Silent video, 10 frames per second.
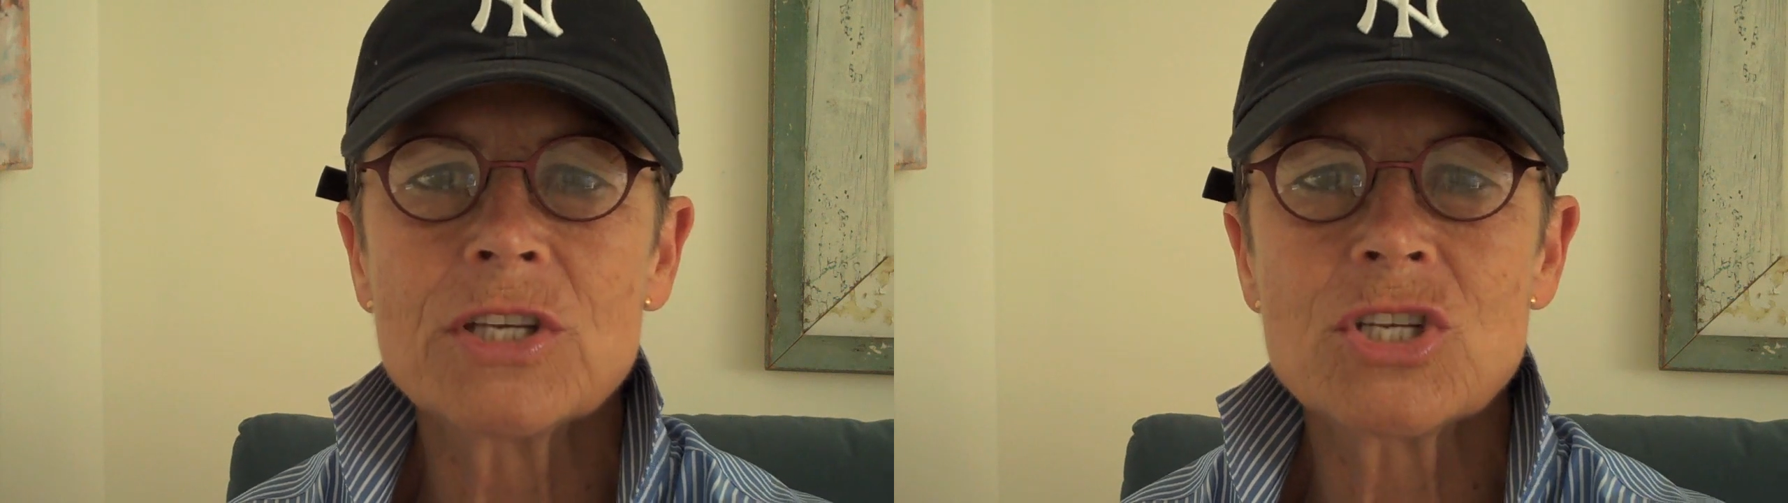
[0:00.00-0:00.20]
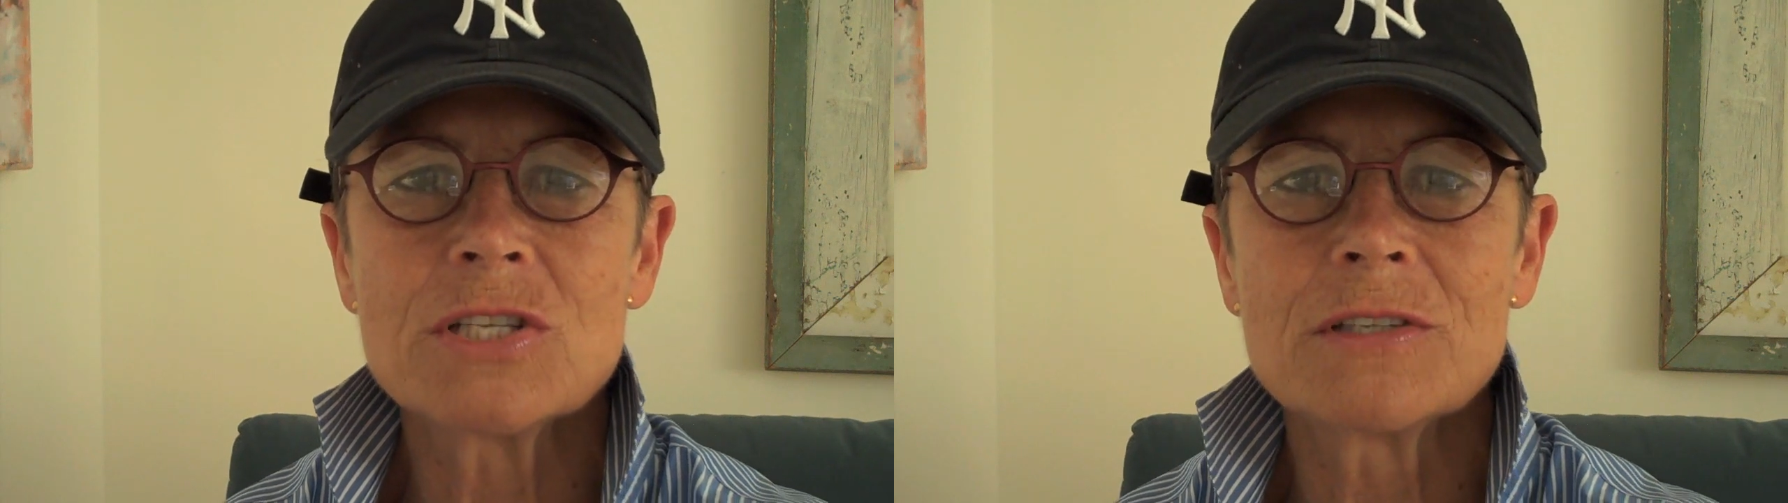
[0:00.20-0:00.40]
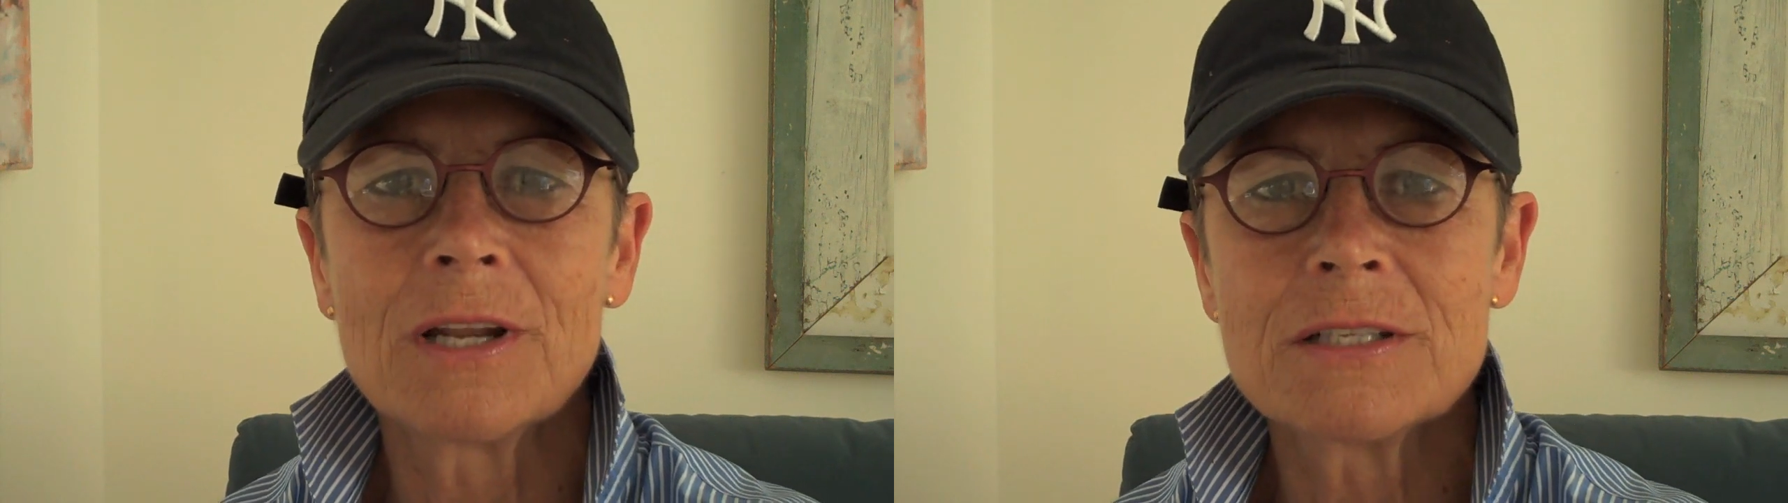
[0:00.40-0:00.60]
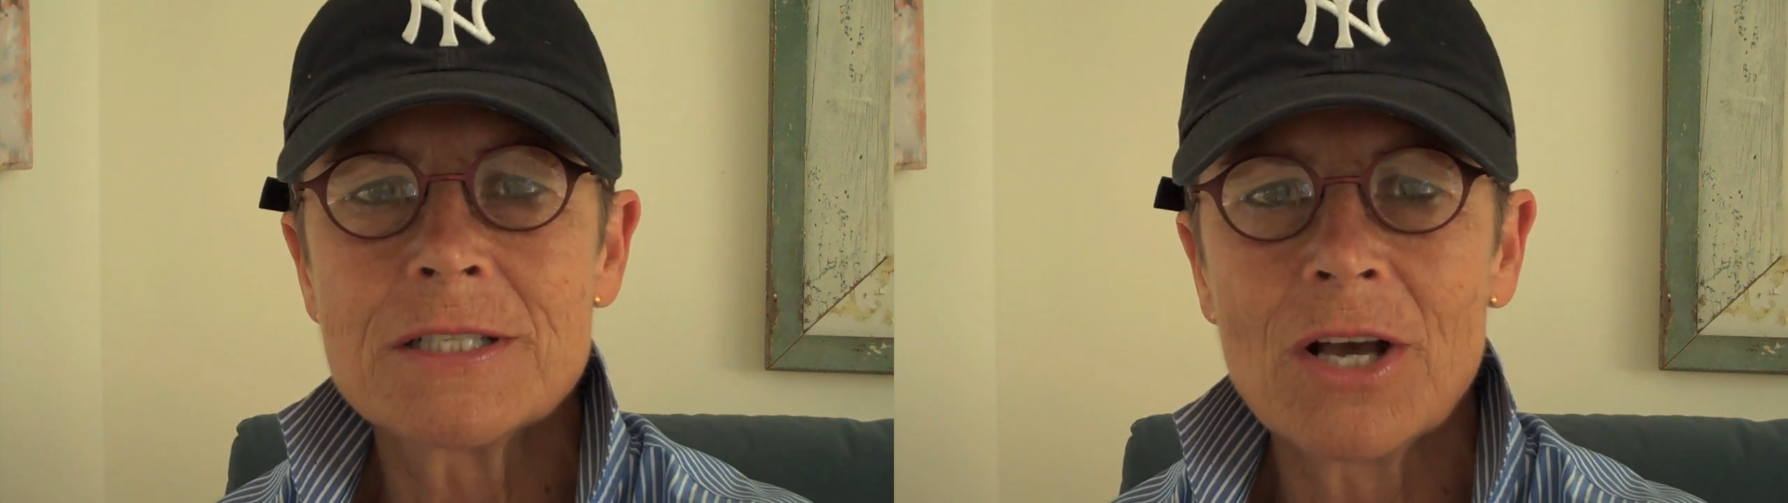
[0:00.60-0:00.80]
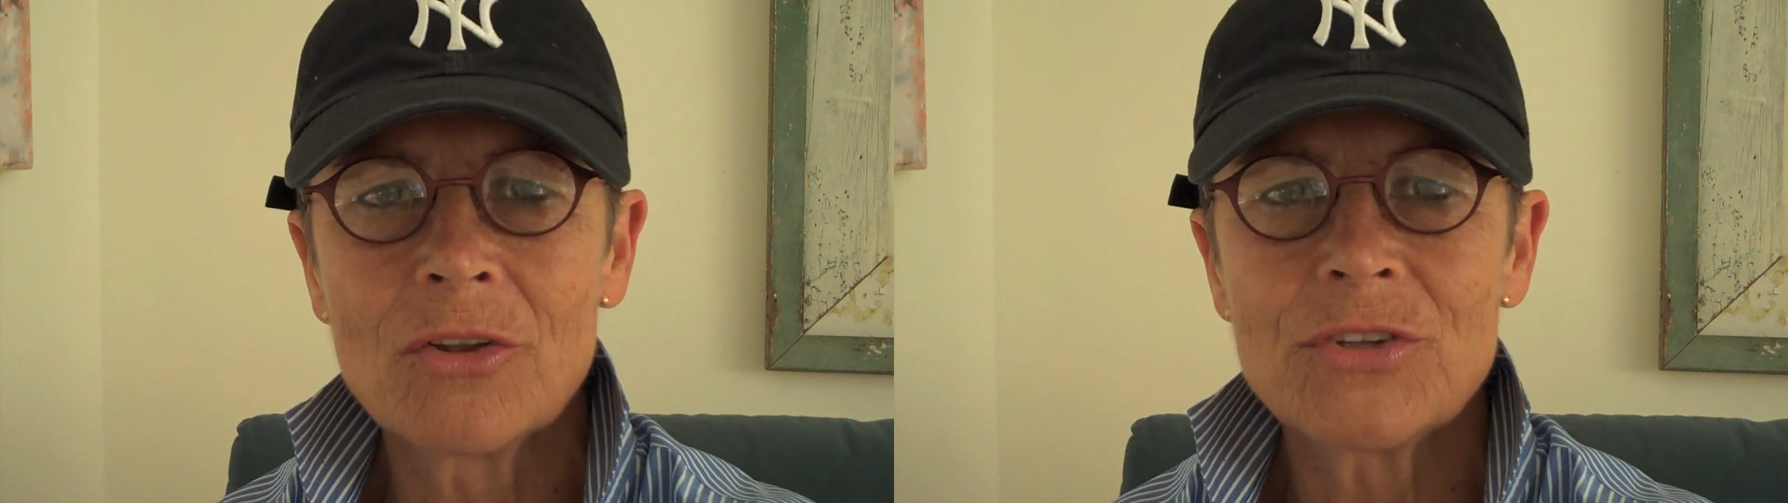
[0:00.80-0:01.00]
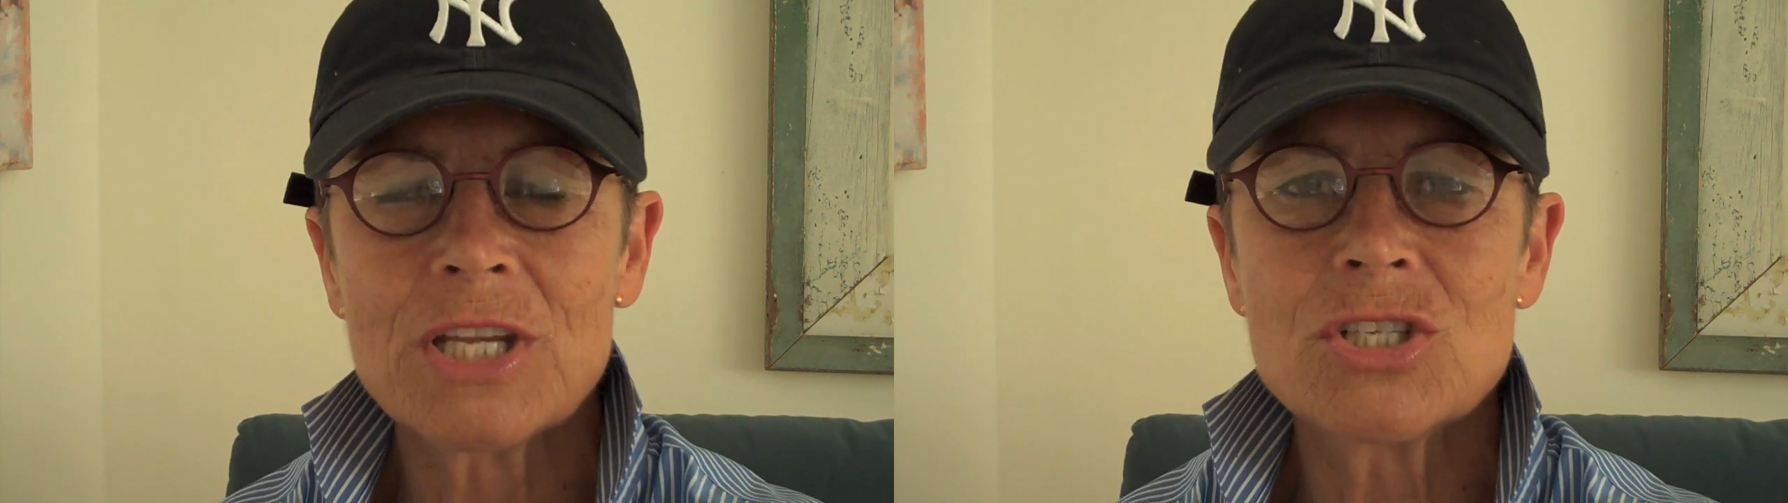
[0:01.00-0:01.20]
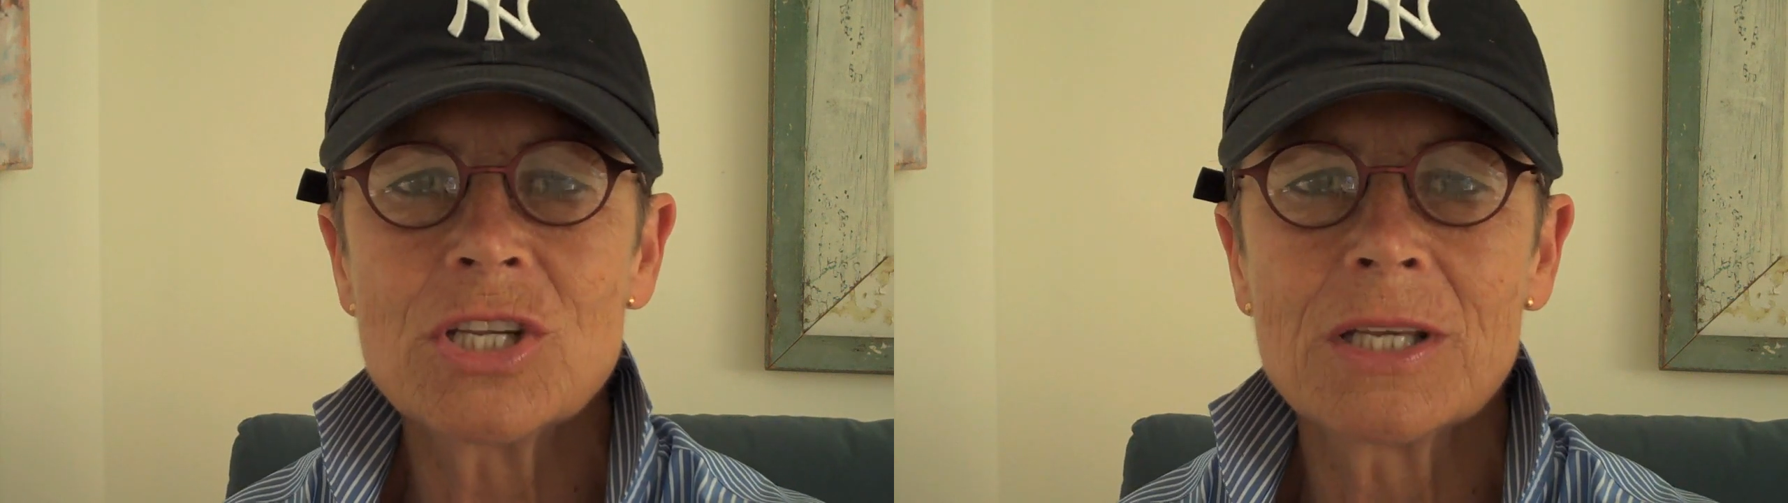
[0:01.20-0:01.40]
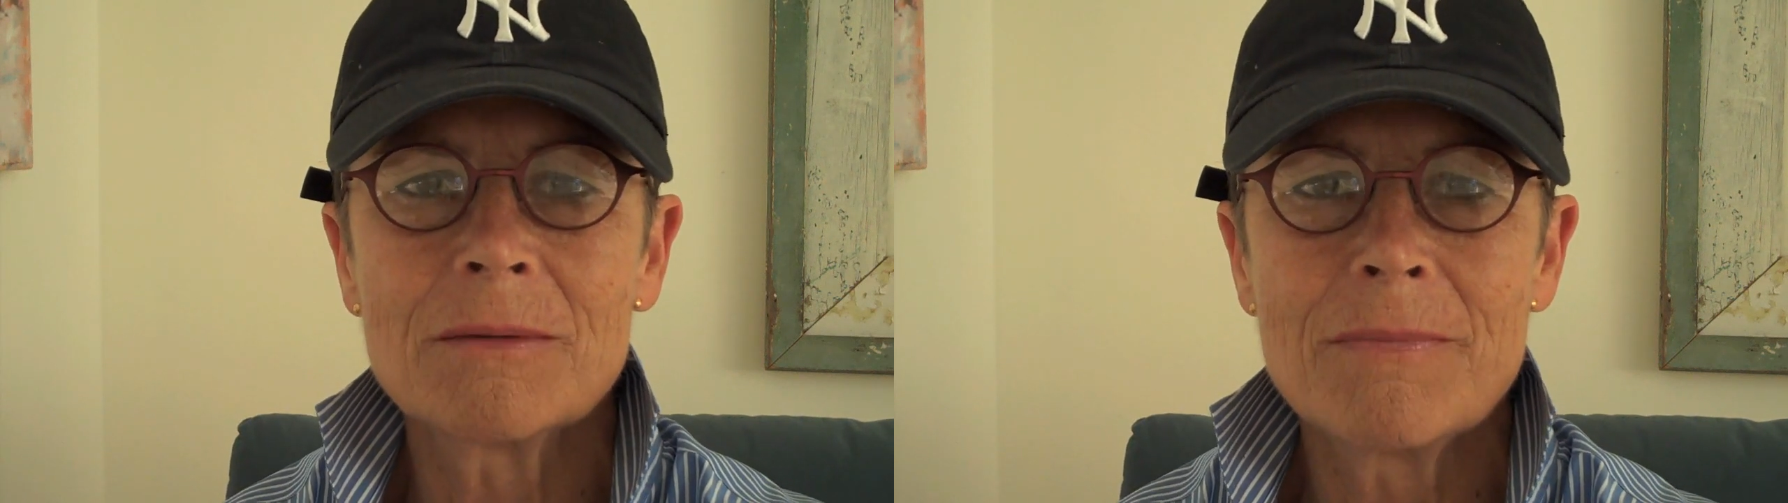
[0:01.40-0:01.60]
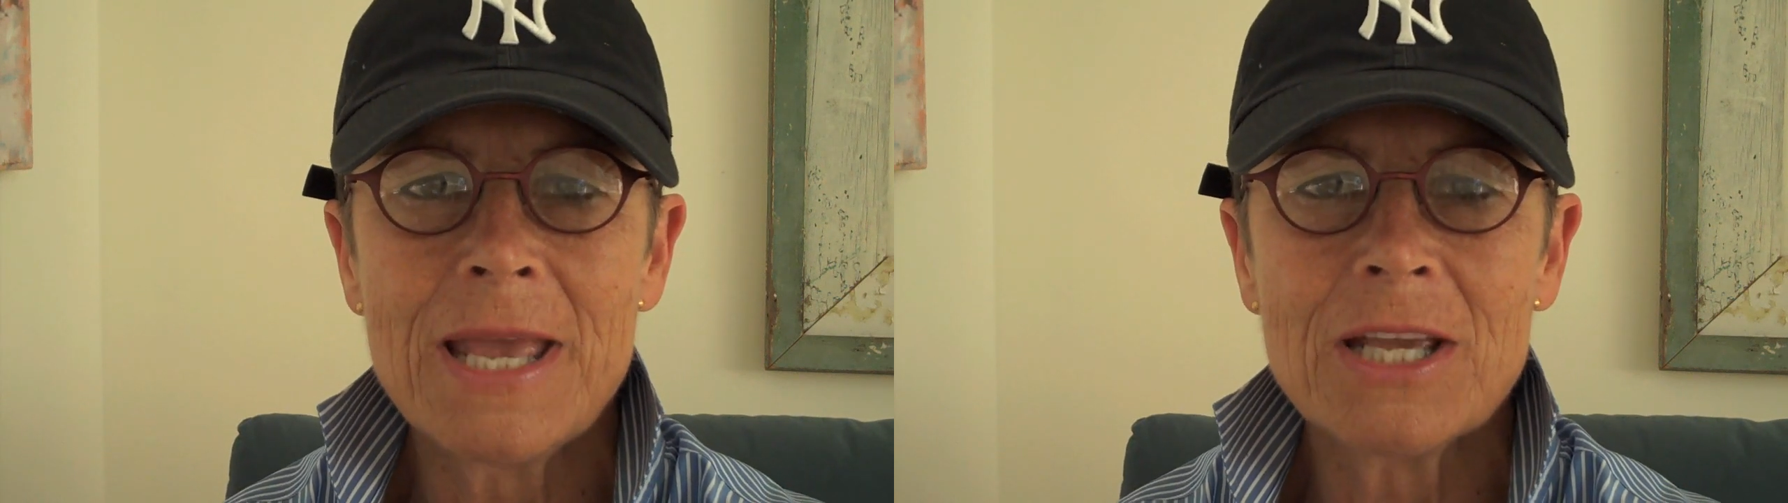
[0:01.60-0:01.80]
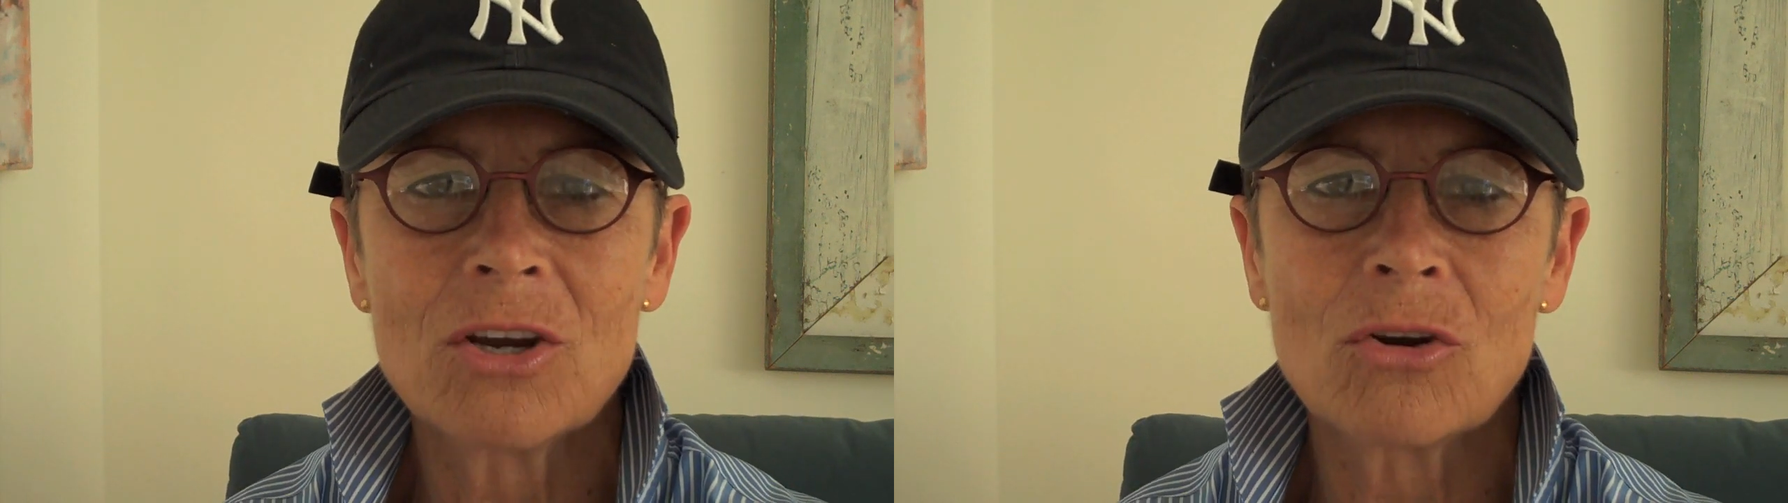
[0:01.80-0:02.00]
she's an adult, and she can
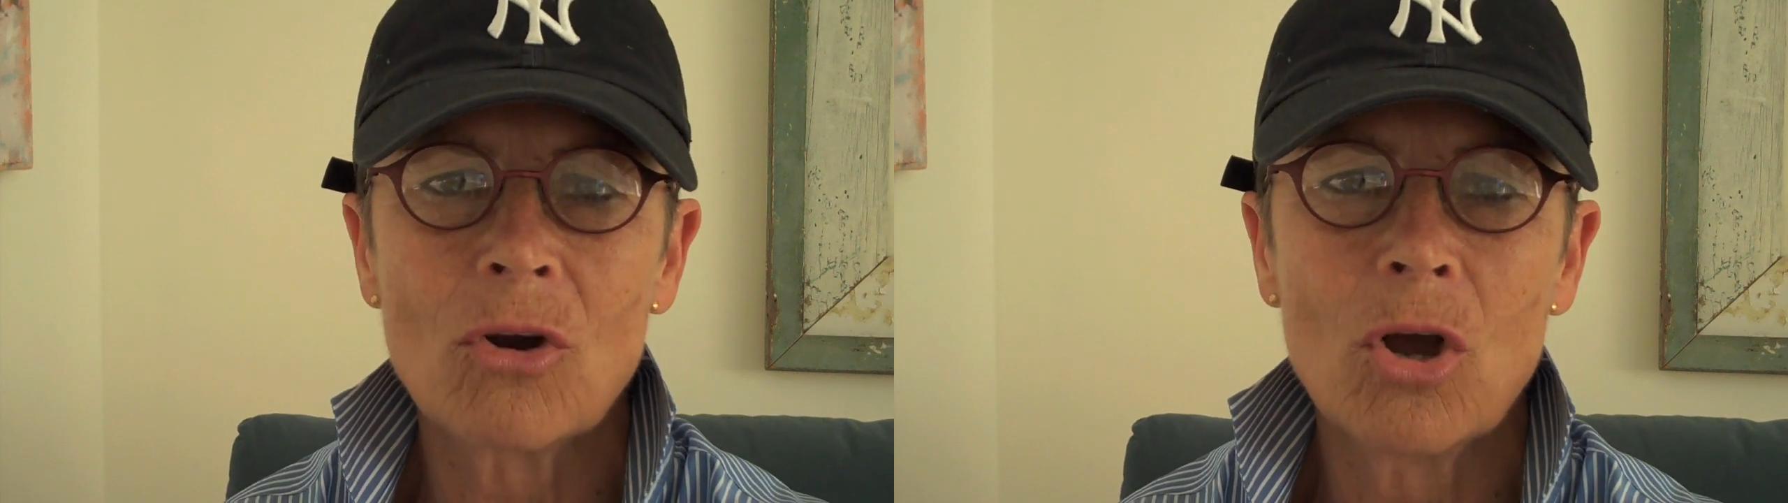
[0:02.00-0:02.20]
make her